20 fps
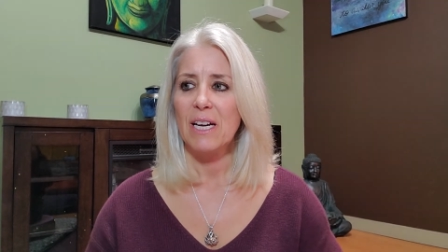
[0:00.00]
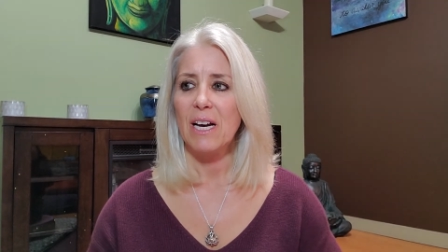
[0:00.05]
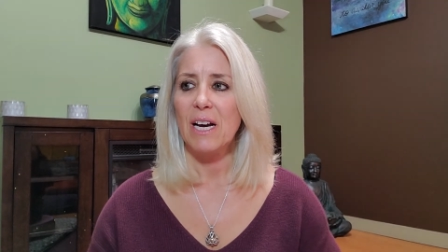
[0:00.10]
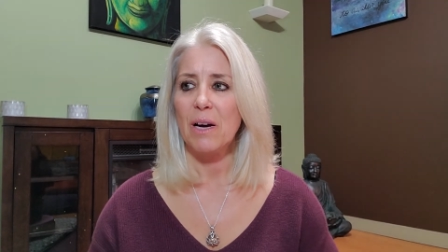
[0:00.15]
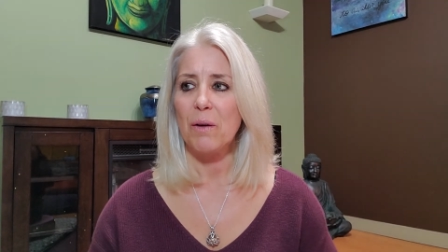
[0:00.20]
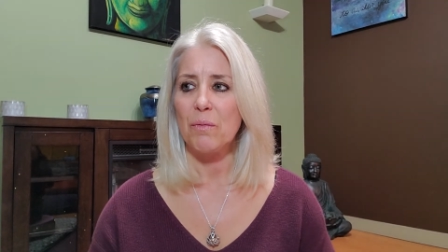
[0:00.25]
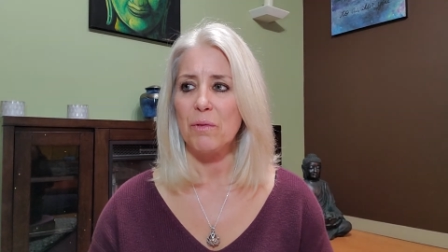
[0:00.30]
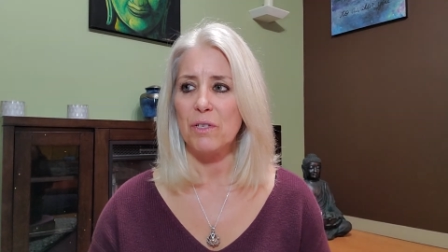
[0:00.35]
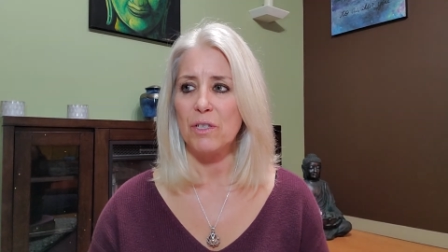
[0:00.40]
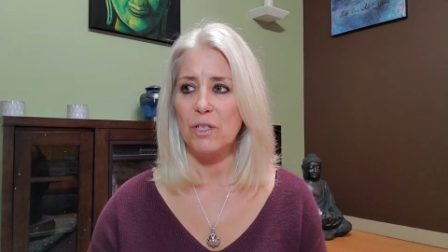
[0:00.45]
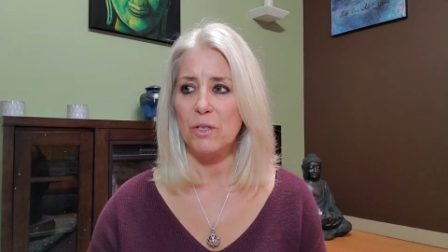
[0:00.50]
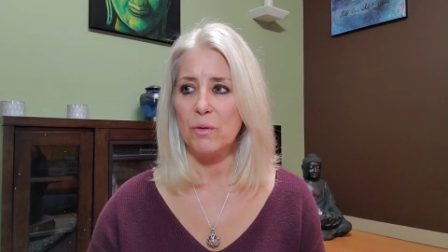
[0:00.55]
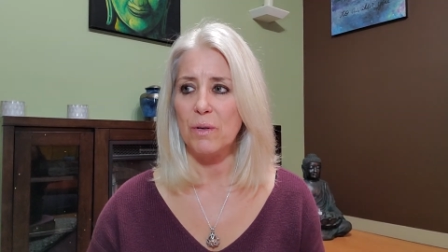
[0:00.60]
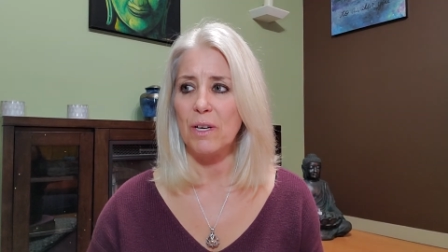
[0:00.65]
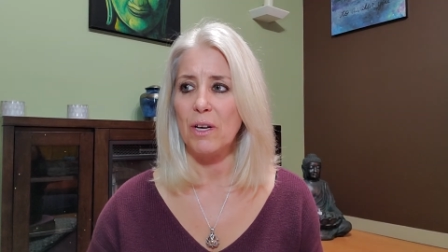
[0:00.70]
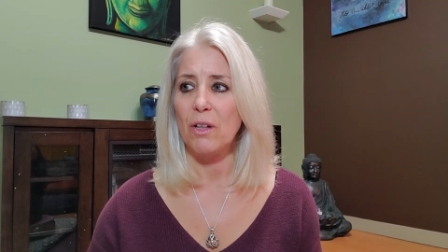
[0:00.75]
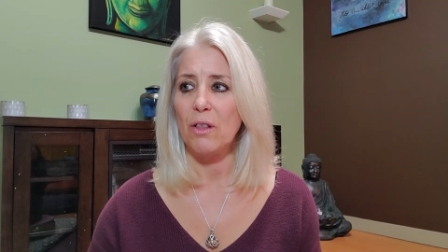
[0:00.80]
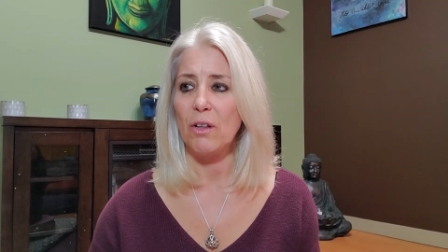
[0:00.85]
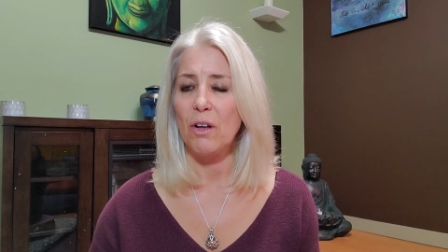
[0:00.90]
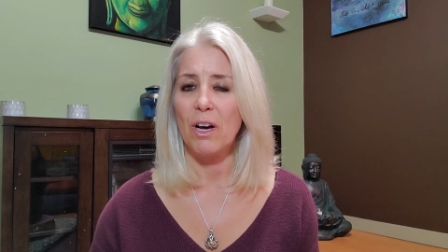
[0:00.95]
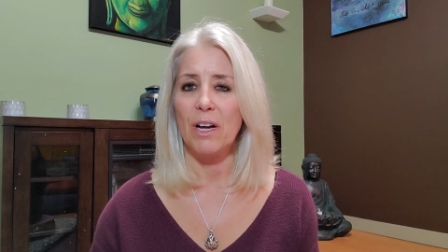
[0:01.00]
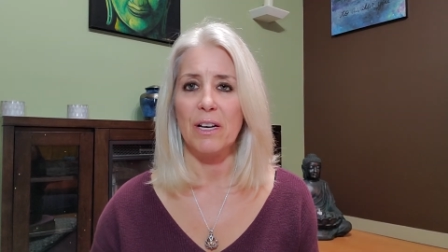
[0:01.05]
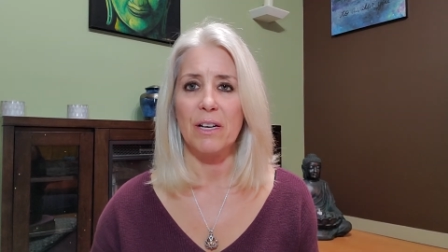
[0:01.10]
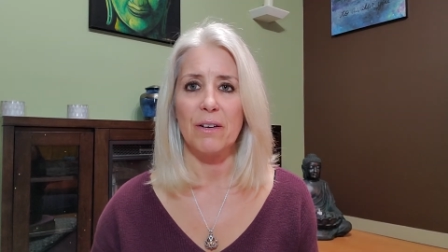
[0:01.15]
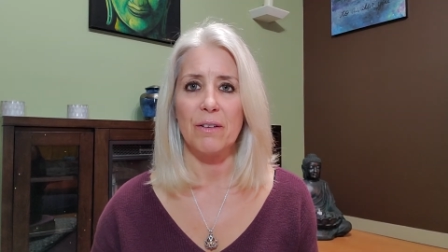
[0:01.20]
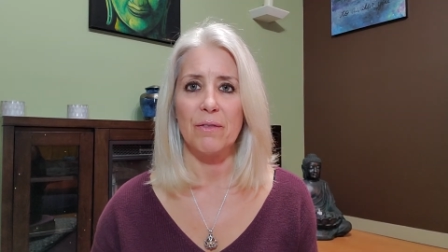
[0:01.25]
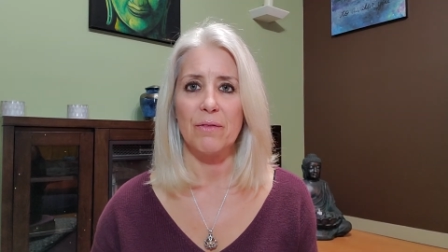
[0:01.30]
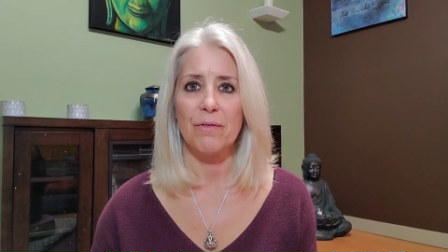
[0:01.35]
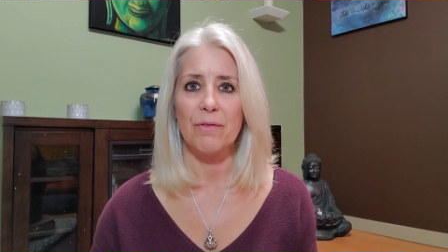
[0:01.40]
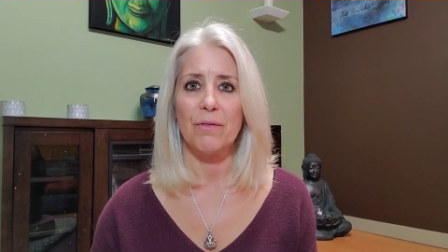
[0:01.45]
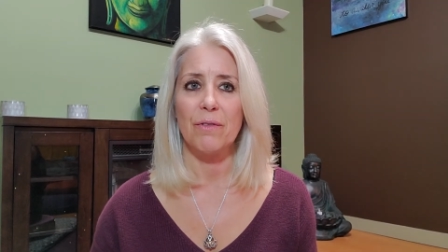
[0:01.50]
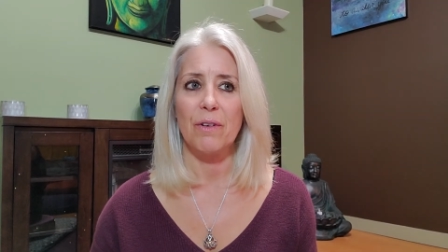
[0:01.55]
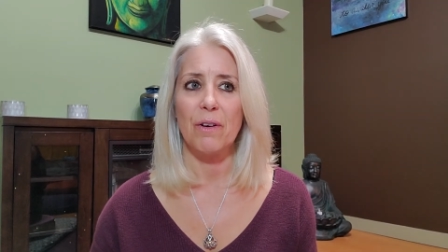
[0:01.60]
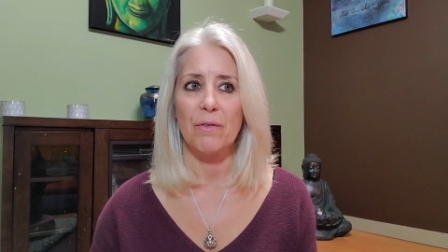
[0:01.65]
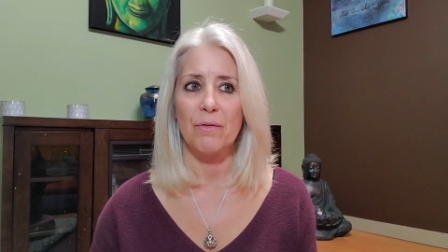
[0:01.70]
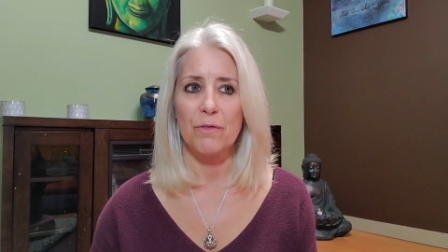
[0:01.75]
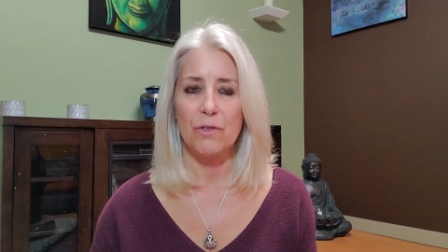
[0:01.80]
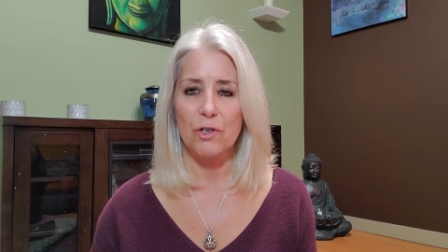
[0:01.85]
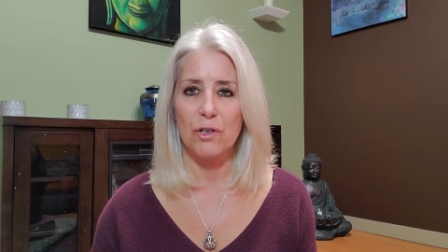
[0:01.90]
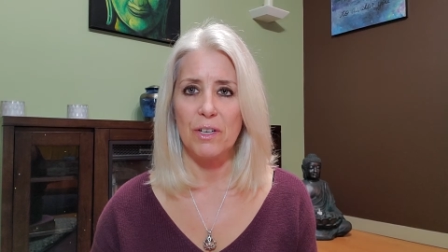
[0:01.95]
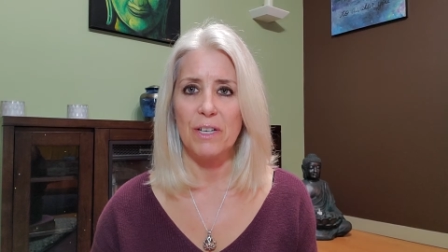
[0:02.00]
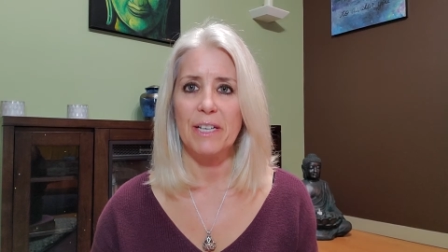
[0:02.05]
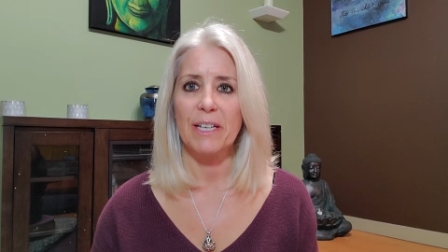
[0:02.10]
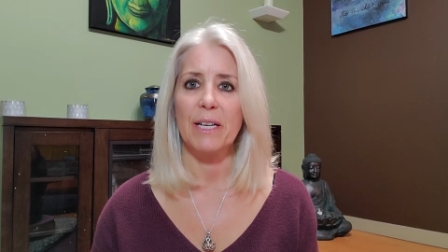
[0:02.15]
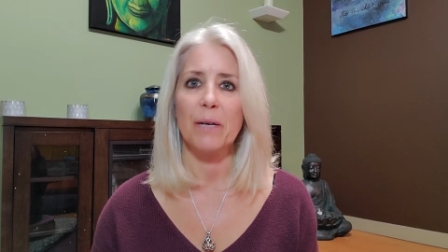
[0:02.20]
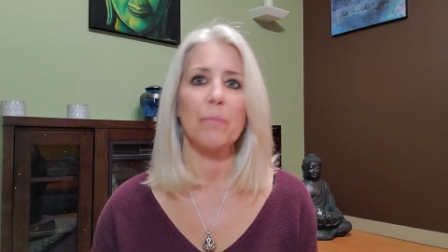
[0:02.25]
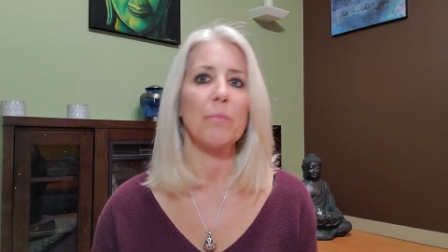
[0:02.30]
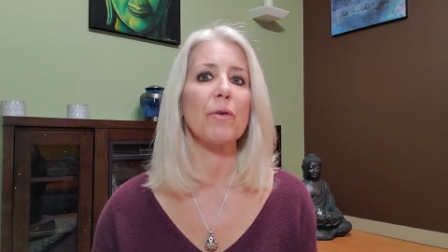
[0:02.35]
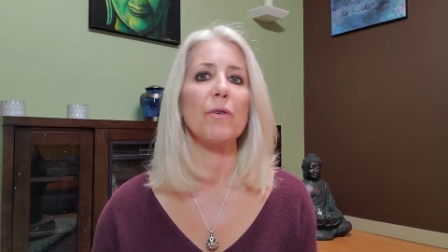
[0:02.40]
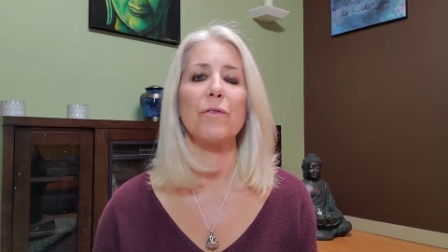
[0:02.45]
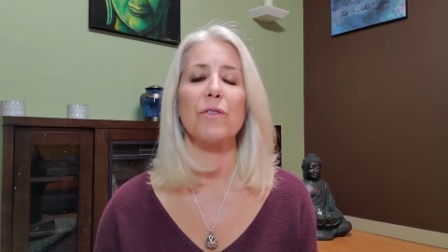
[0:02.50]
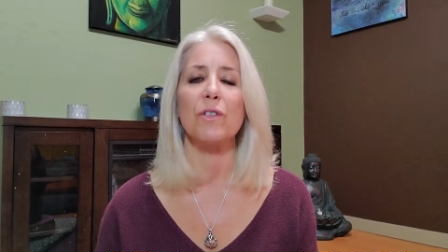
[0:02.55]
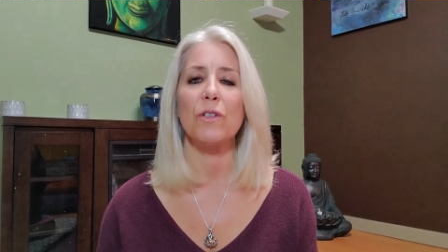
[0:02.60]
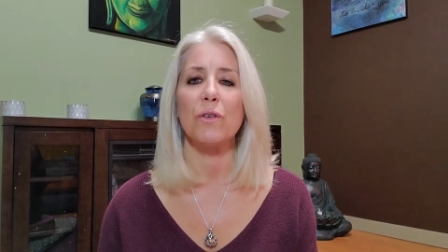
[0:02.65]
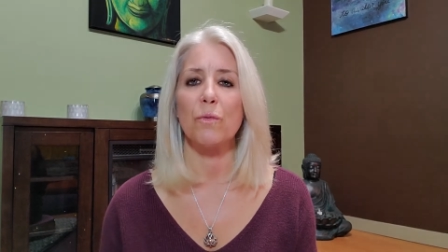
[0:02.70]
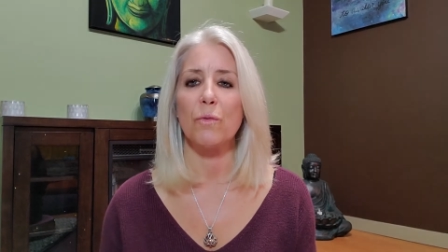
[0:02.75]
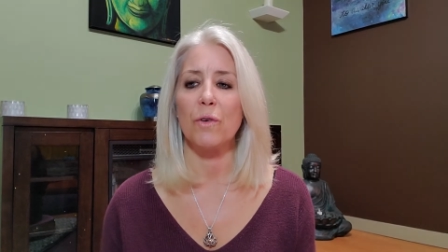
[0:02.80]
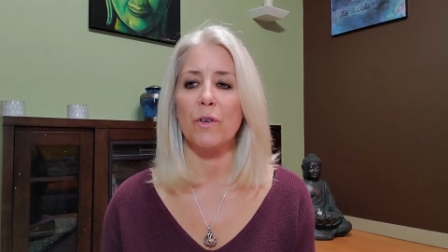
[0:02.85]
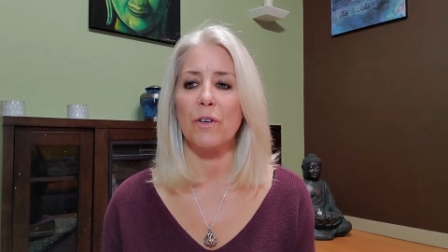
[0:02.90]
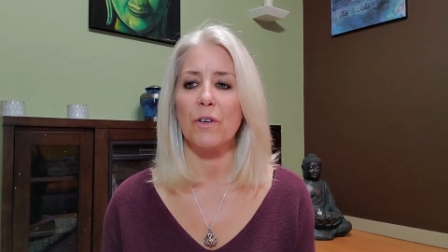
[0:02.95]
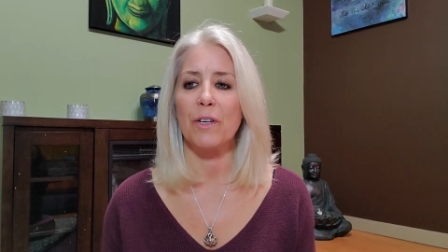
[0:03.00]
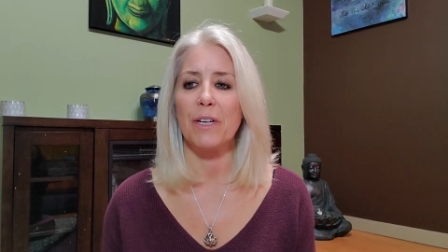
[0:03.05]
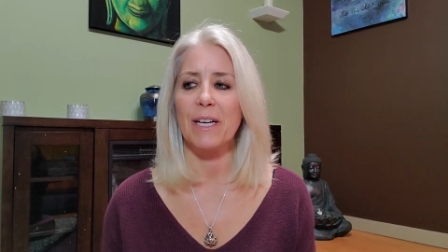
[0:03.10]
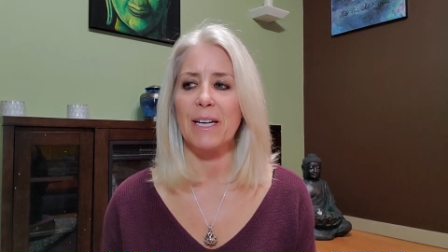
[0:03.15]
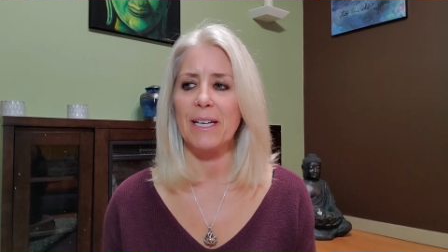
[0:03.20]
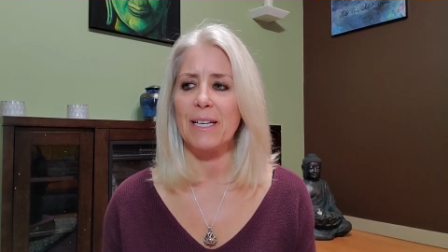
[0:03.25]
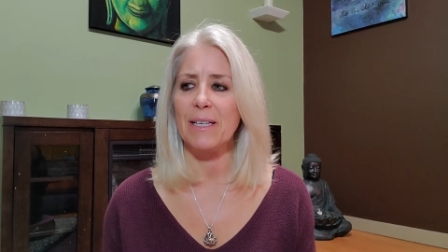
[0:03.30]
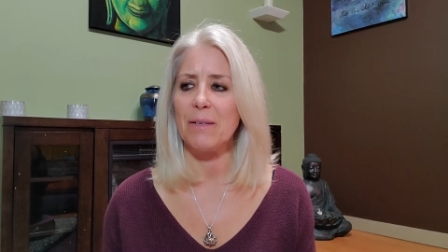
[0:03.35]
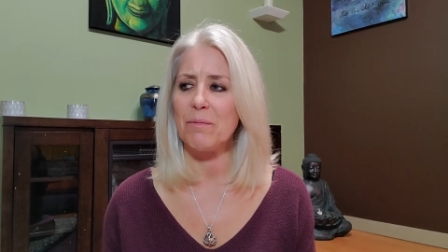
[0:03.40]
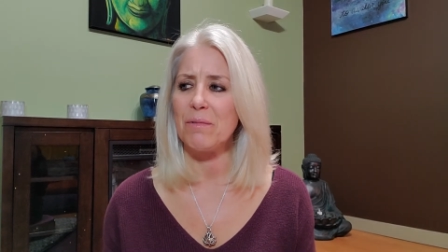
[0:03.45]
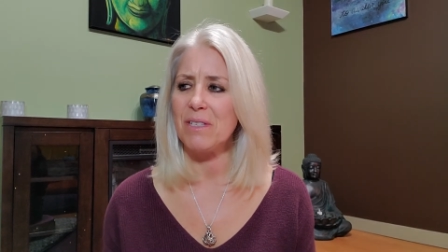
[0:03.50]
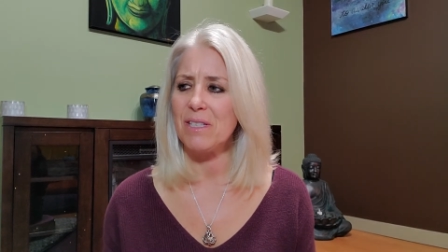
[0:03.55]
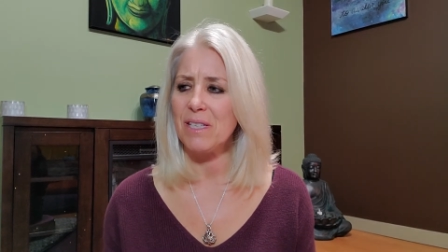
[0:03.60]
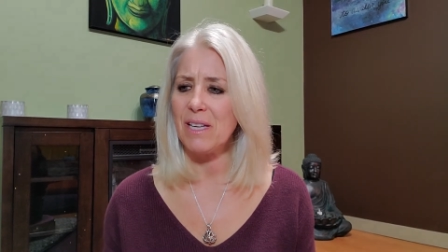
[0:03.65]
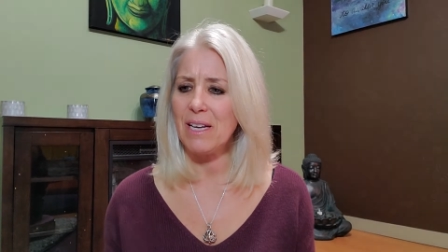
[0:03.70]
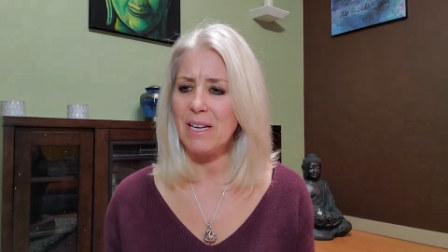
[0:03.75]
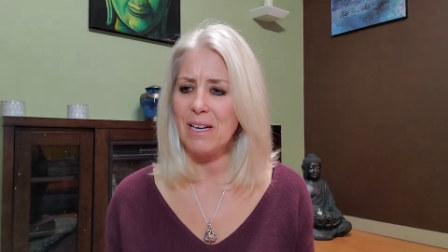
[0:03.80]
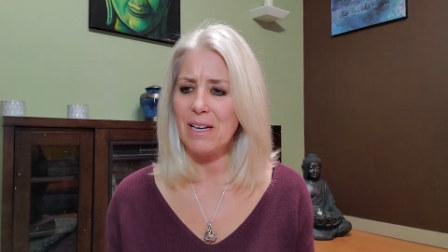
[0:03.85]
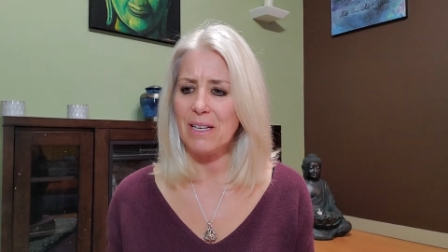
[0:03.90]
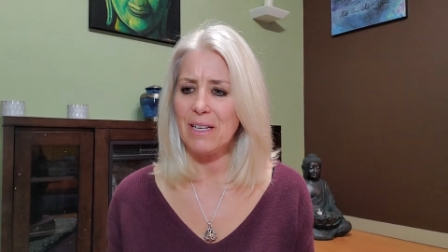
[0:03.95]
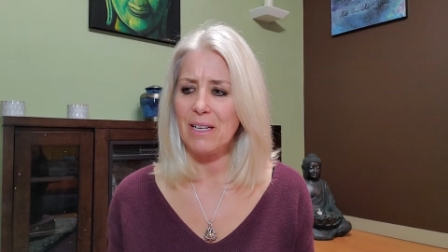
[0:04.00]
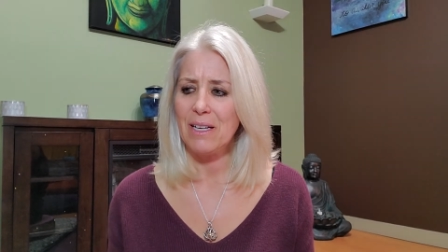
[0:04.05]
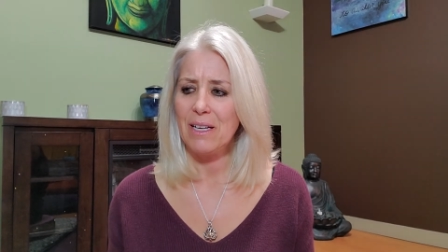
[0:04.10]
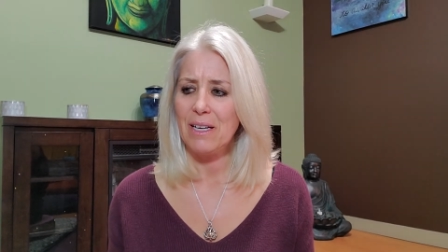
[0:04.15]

I was doing a lot of of training and personal work. And it was like,